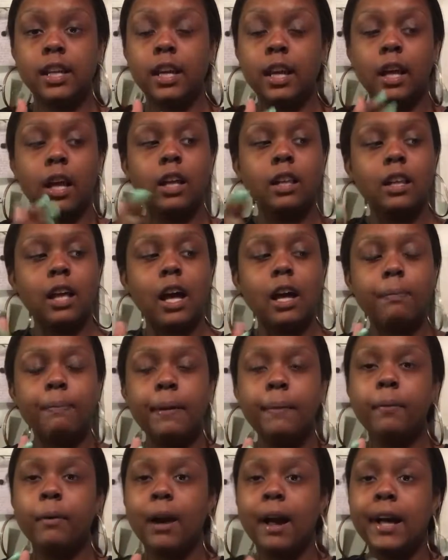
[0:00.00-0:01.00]
a lot of
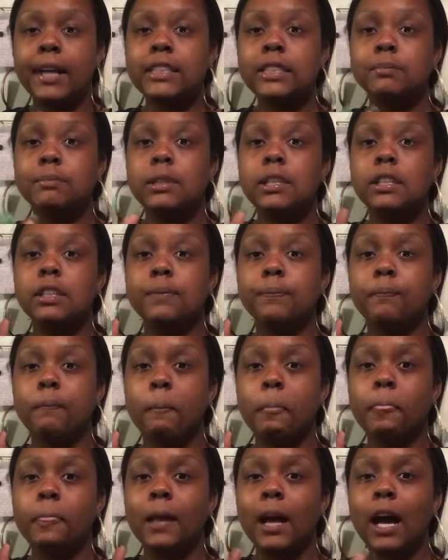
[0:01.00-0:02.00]
people ask me,
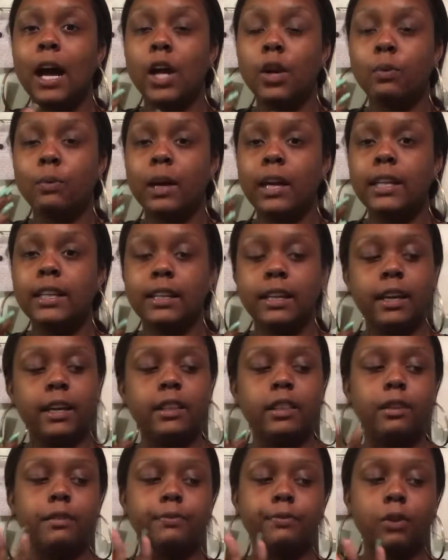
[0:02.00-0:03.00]
how do I
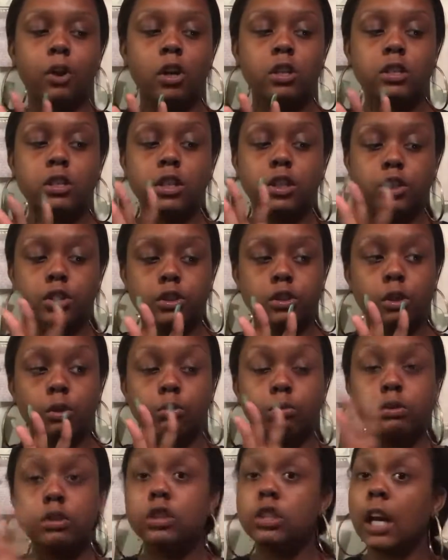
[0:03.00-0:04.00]
get the frosting
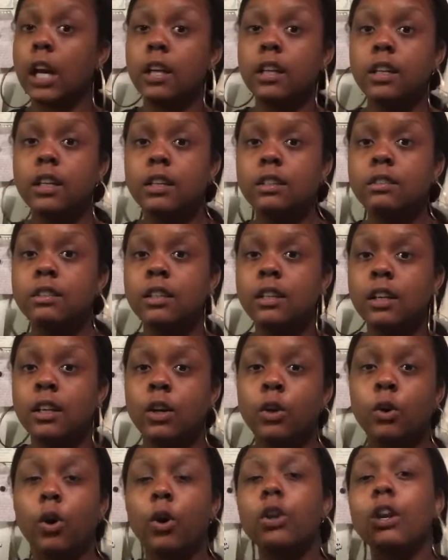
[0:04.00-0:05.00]
so shiny?
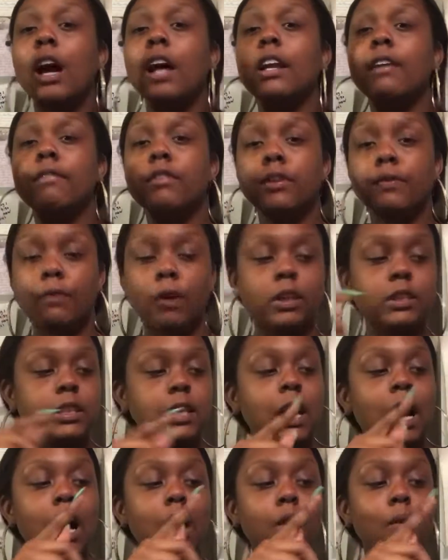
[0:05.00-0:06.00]
Or not even the
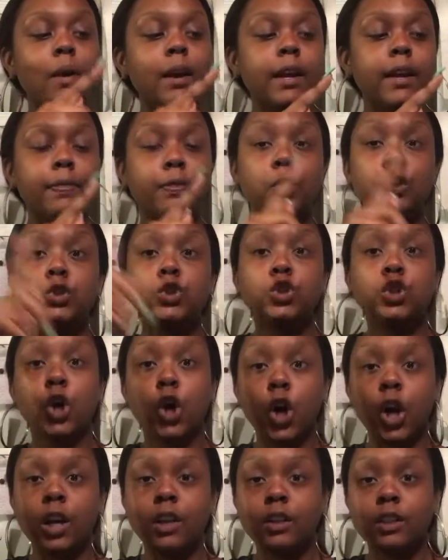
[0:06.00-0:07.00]
frosting. How do I get the
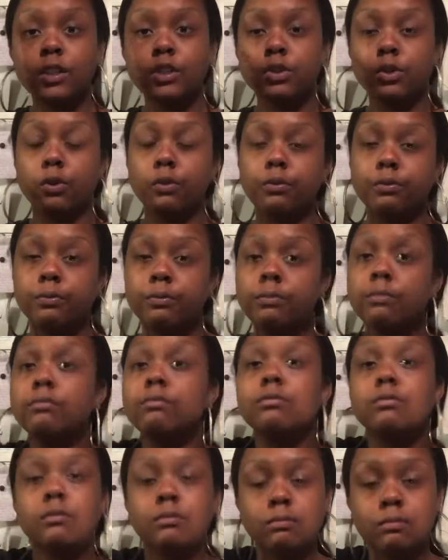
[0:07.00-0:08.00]
chocolate so
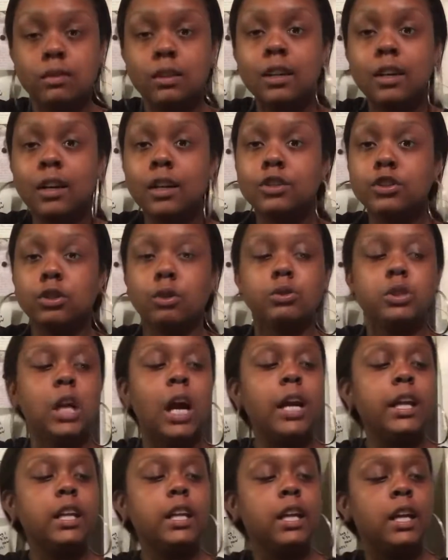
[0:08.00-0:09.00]

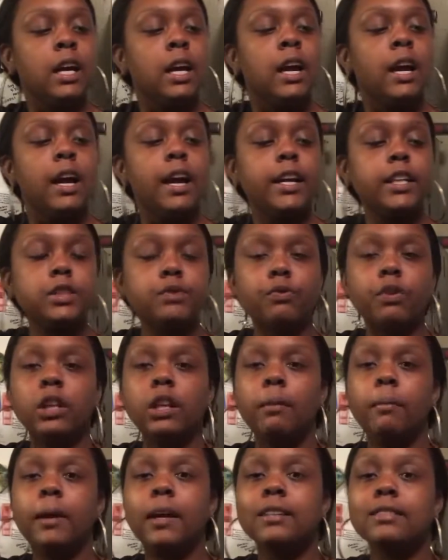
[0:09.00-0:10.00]
shiny? It's
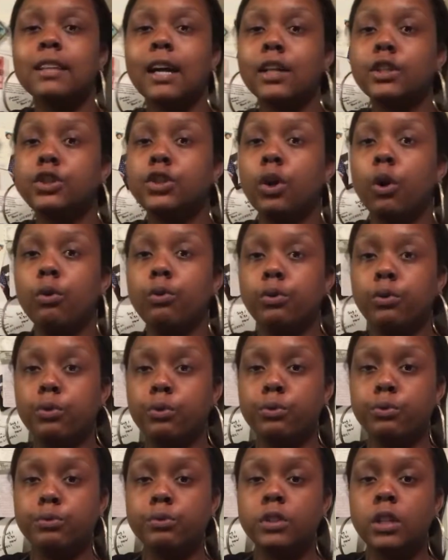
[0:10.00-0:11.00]
really because I don't
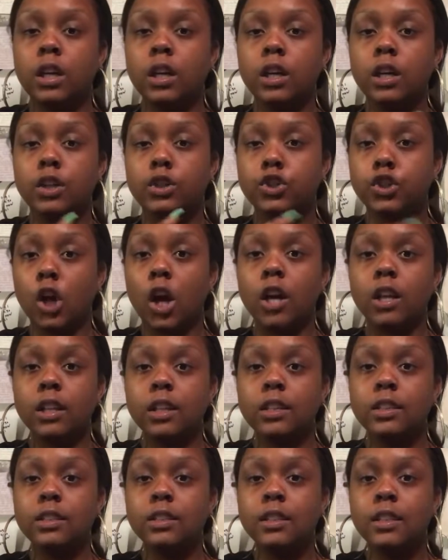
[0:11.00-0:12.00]
use
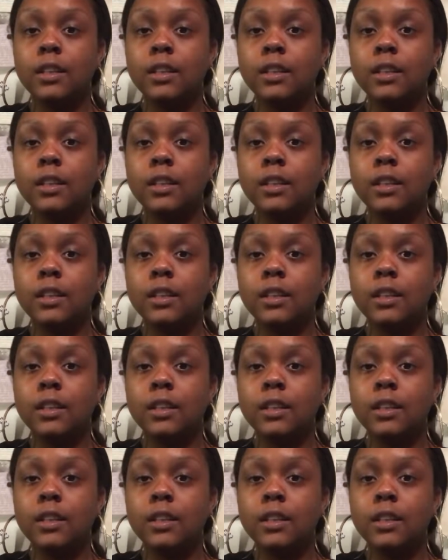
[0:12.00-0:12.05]
chocolate.